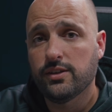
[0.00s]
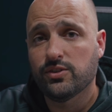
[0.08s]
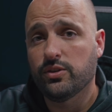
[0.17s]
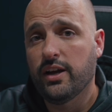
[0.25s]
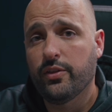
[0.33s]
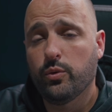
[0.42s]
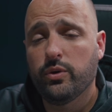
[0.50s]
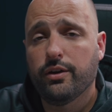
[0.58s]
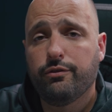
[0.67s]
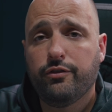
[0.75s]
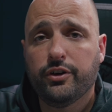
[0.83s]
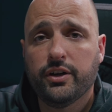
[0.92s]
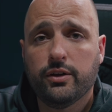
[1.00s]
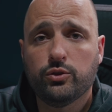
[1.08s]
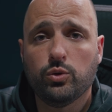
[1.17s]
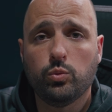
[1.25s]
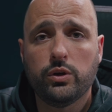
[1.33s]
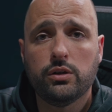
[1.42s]
so now that we have figured out
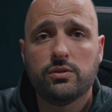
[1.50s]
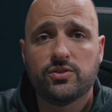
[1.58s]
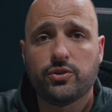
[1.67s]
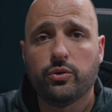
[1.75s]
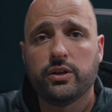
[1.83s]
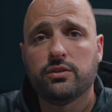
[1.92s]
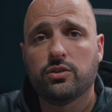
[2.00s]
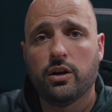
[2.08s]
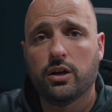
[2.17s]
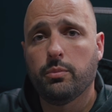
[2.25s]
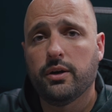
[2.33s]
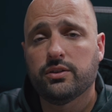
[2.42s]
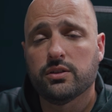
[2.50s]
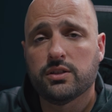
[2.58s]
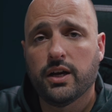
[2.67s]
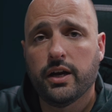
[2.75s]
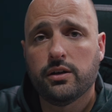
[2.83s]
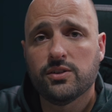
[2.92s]
the wheels, let's go ahead and talk about the
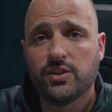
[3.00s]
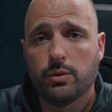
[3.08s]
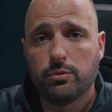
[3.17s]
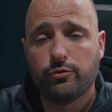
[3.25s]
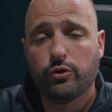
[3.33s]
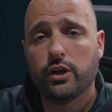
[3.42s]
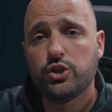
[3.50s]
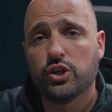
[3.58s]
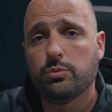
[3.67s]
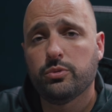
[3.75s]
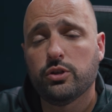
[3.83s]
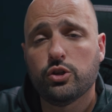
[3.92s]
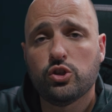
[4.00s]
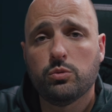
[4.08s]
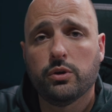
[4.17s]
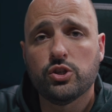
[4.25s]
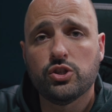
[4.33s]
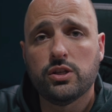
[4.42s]
tires. Now, before I jump into too
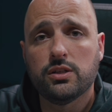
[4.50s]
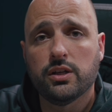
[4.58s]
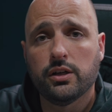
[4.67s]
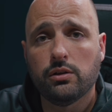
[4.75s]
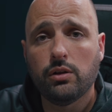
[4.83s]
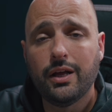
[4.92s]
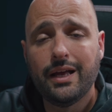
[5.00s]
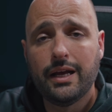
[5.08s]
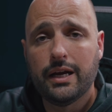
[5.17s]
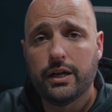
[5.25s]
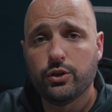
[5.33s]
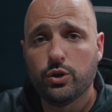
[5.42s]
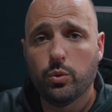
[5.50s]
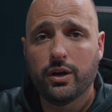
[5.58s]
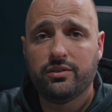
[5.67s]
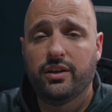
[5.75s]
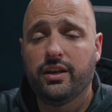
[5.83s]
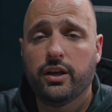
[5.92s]
much detail, I do
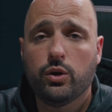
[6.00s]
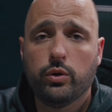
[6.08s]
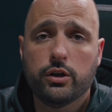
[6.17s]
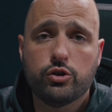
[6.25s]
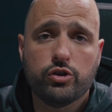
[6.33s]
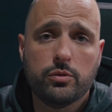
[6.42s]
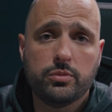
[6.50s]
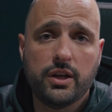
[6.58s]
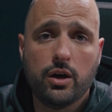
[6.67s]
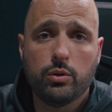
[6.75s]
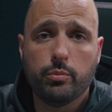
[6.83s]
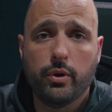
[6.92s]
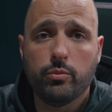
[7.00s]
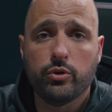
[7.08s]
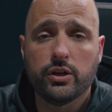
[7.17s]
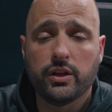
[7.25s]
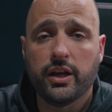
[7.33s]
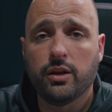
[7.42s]
want to take a quick trip down
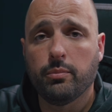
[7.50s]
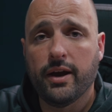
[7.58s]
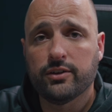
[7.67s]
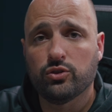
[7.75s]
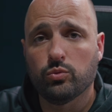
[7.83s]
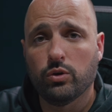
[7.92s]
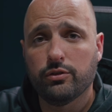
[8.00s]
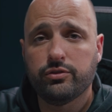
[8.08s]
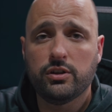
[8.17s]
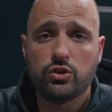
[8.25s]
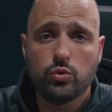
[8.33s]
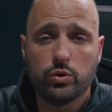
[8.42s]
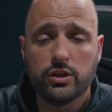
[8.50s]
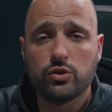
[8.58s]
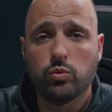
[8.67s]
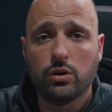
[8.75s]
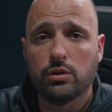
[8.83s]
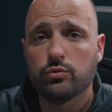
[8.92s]
memory lane back to roughly
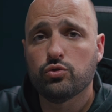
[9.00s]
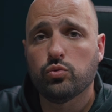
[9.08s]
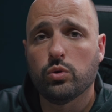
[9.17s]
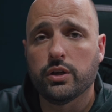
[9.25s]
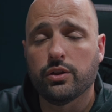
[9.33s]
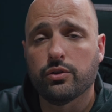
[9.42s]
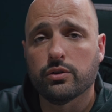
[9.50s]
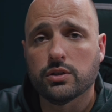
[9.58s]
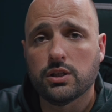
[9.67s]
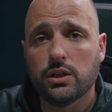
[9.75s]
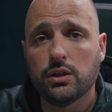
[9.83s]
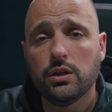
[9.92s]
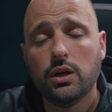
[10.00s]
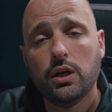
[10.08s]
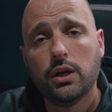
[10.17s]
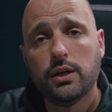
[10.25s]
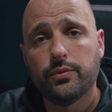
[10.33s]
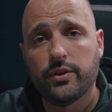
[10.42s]
2012, 2013.
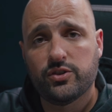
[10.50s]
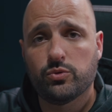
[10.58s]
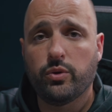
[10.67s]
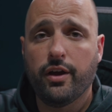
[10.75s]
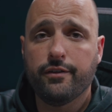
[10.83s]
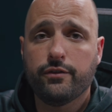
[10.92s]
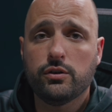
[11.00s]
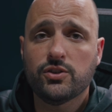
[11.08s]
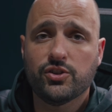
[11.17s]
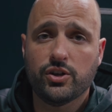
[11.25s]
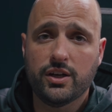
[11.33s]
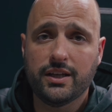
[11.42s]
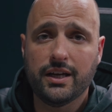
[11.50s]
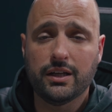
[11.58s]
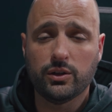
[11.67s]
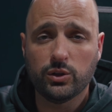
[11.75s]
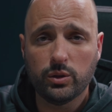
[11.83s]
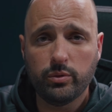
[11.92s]
This is when I first started to get a
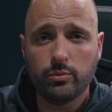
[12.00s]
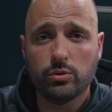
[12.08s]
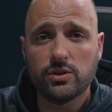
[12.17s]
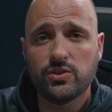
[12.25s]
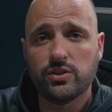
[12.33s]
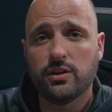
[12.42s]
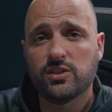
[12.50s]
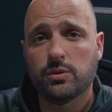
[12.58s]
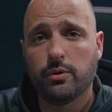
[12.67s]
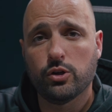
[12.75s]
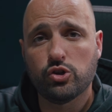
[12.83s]
little bit more serious about